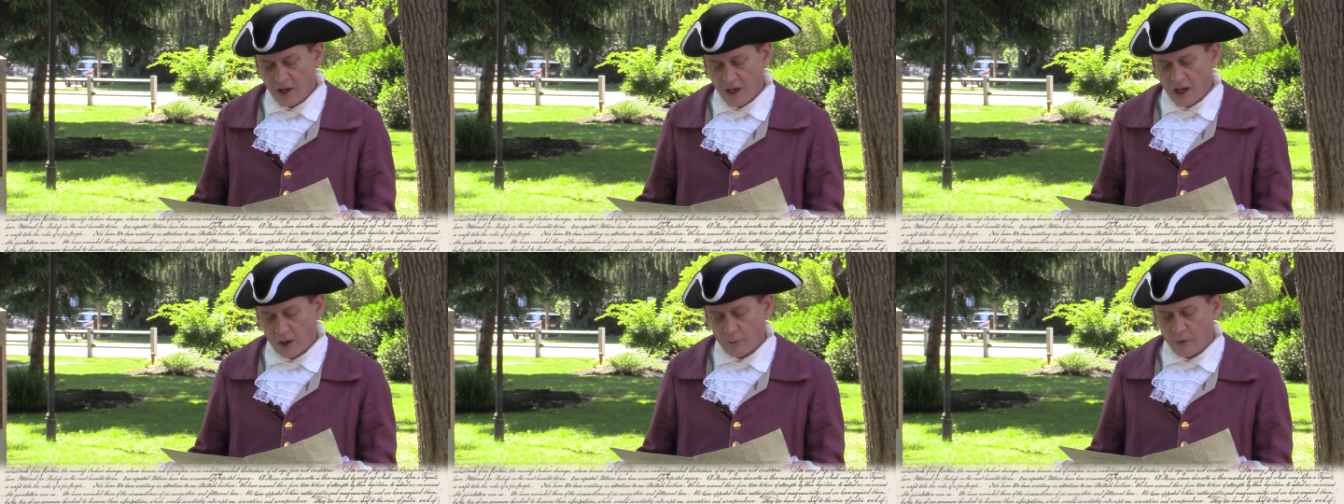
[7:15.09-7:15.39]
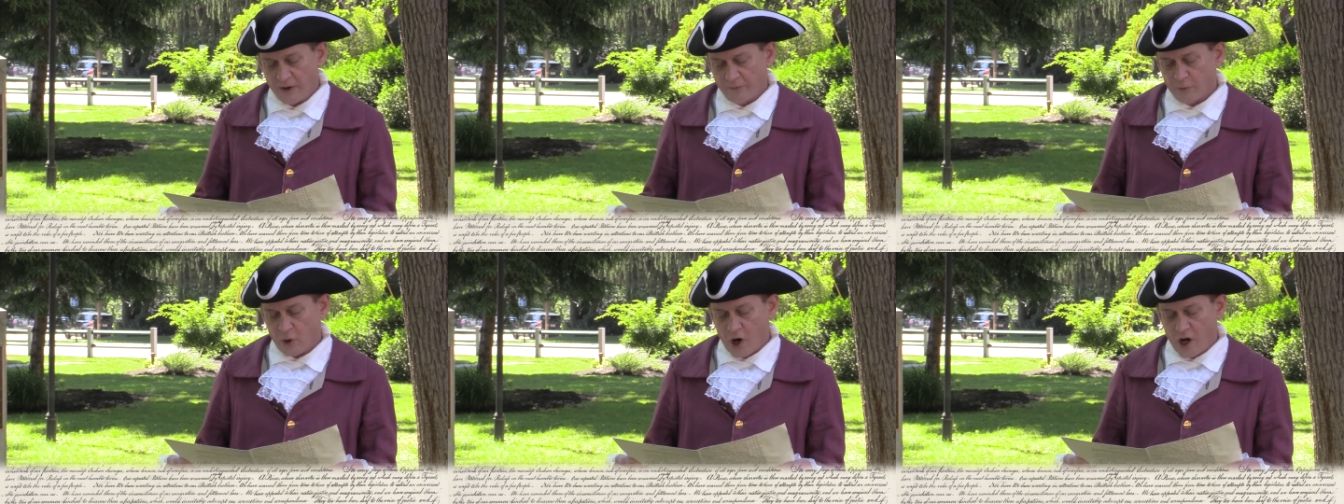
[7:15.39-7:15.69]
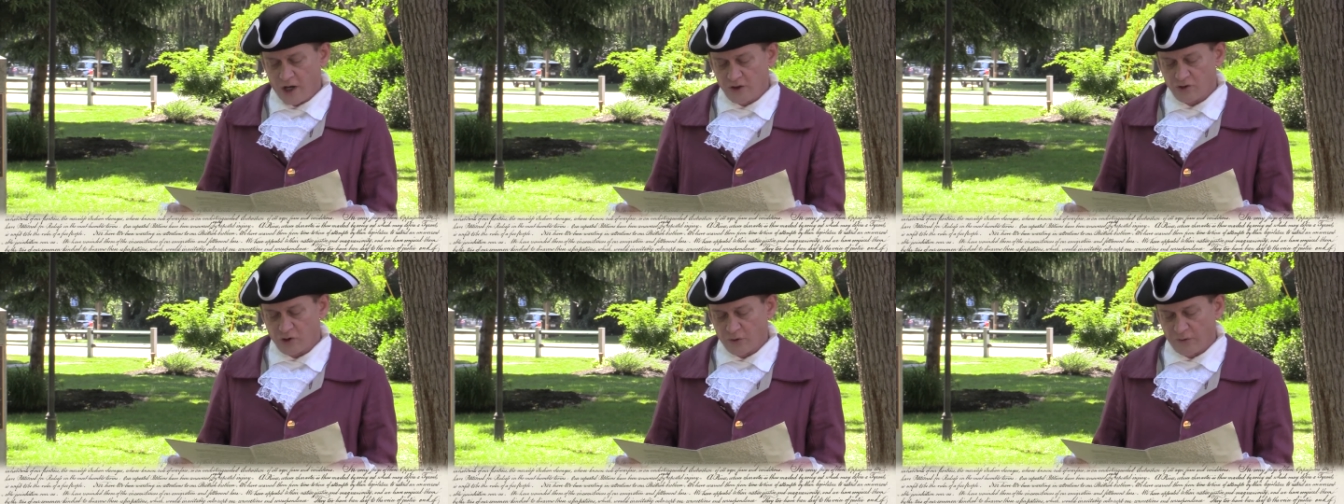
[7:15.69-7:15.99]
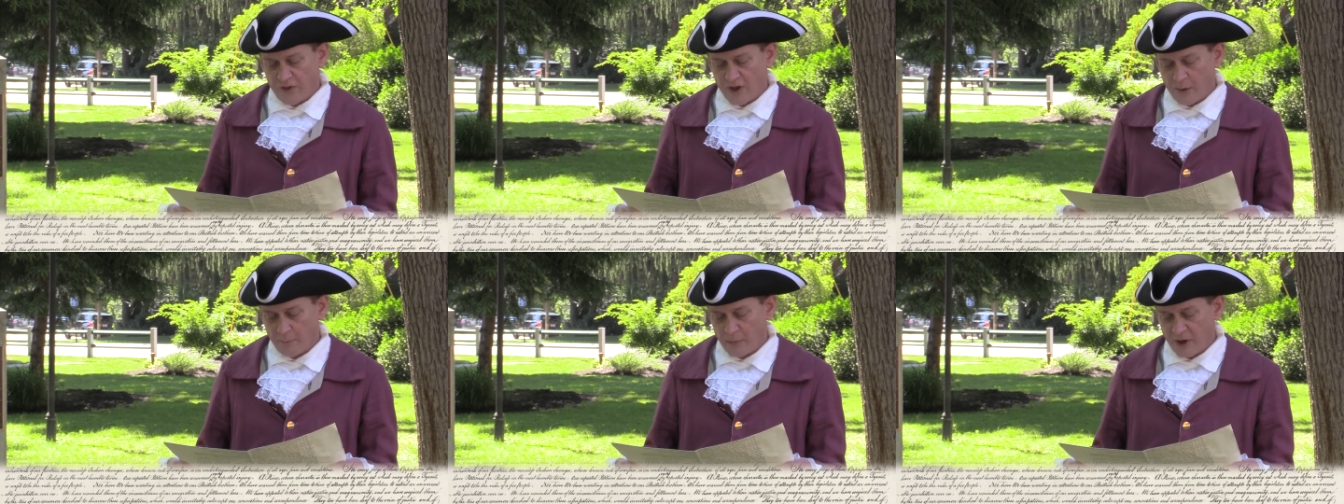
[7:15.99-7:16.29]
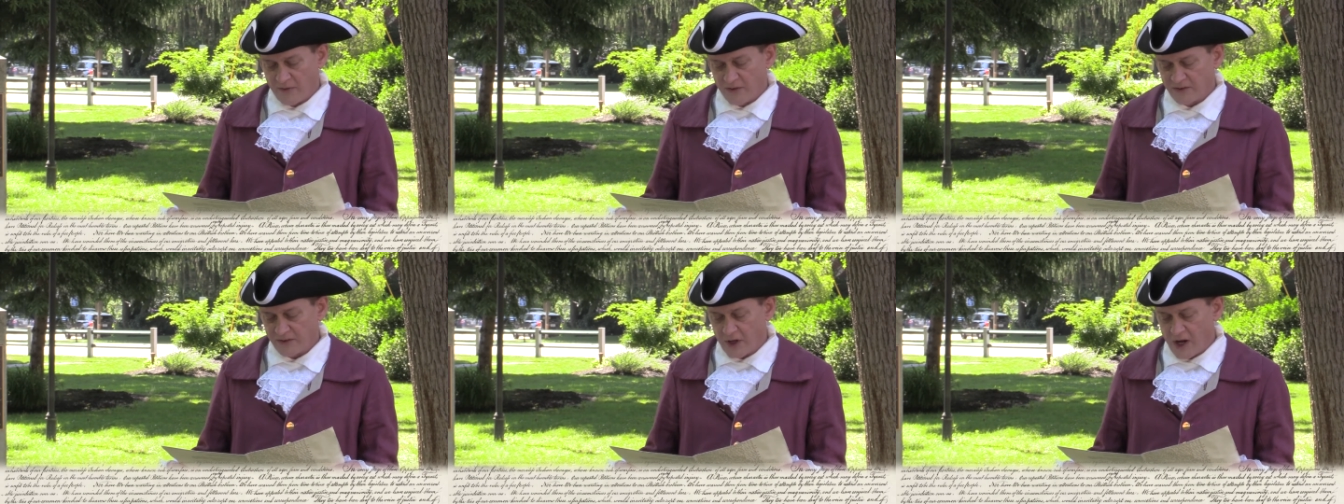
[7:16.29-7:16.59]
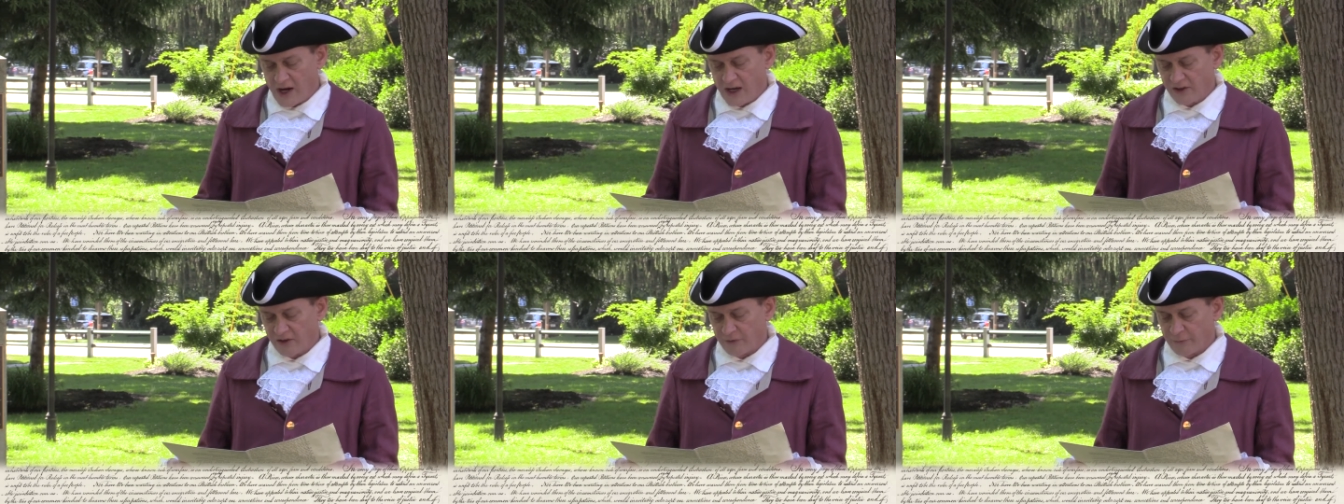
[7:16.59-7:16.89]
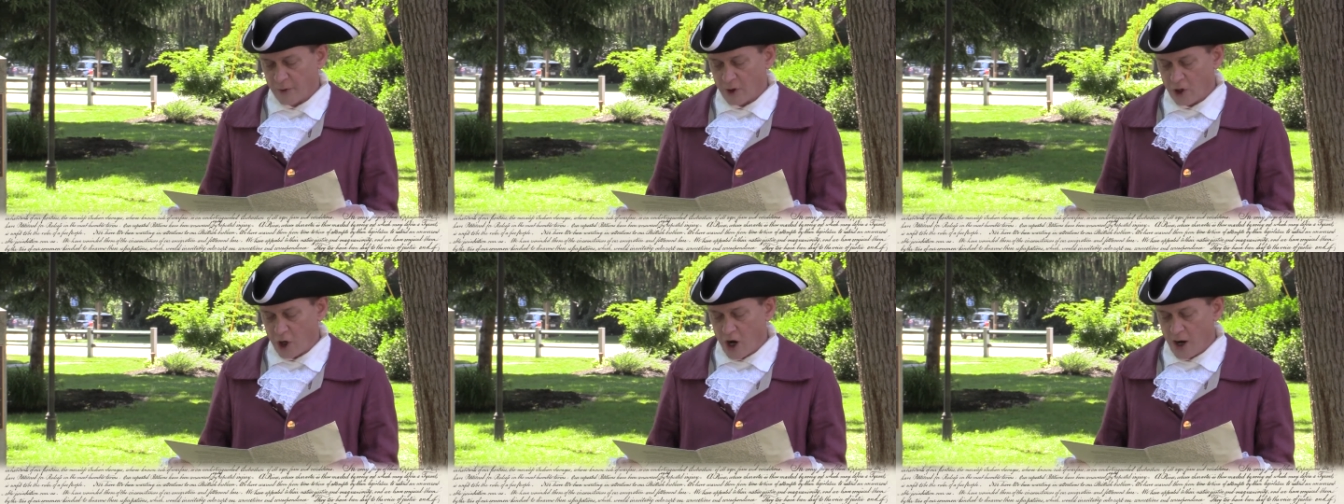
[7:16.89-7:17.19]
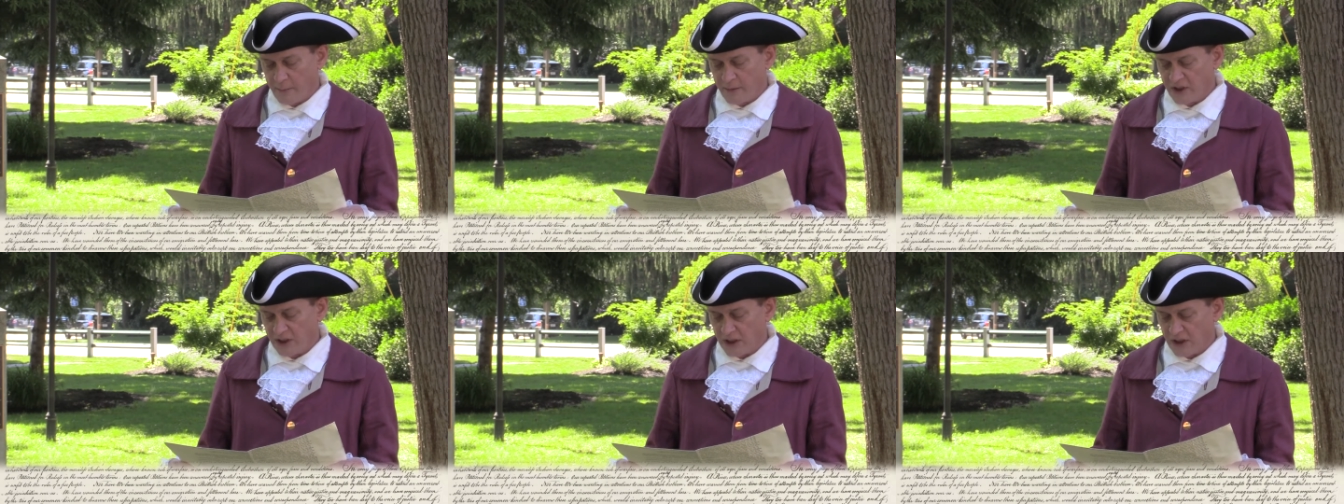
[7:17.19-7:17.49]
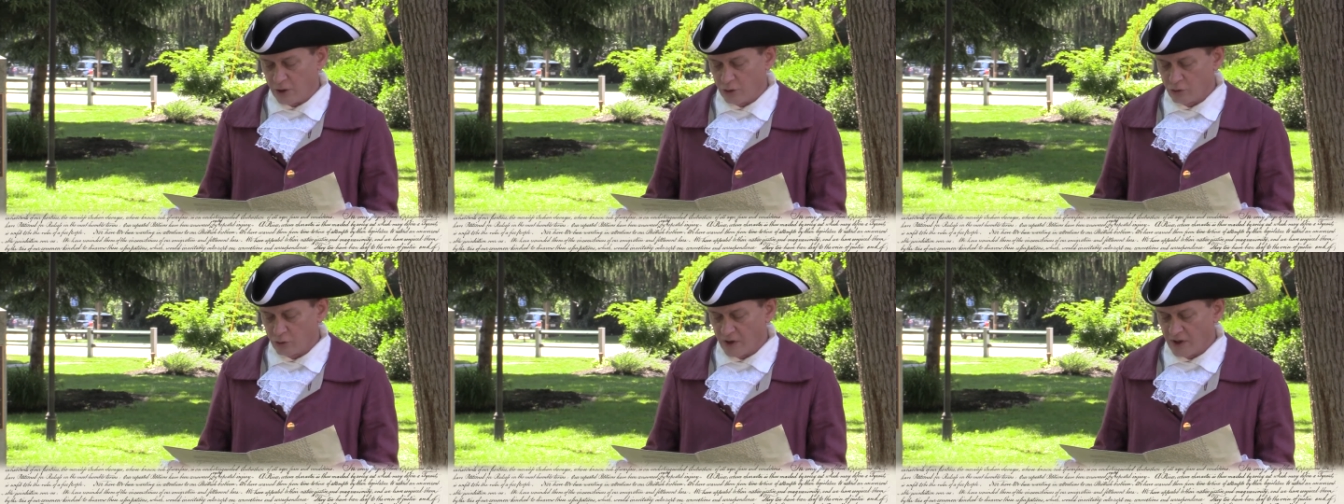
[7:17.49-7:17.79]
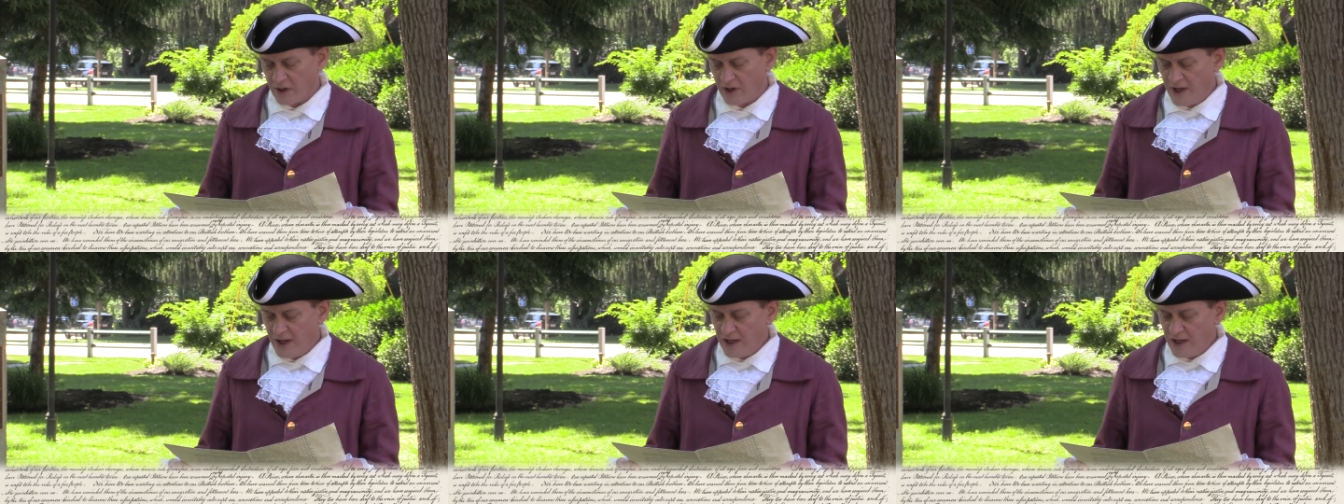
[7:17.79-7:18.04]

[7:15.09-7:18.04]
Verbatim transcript: and we have conjured them by the ties of our common kindred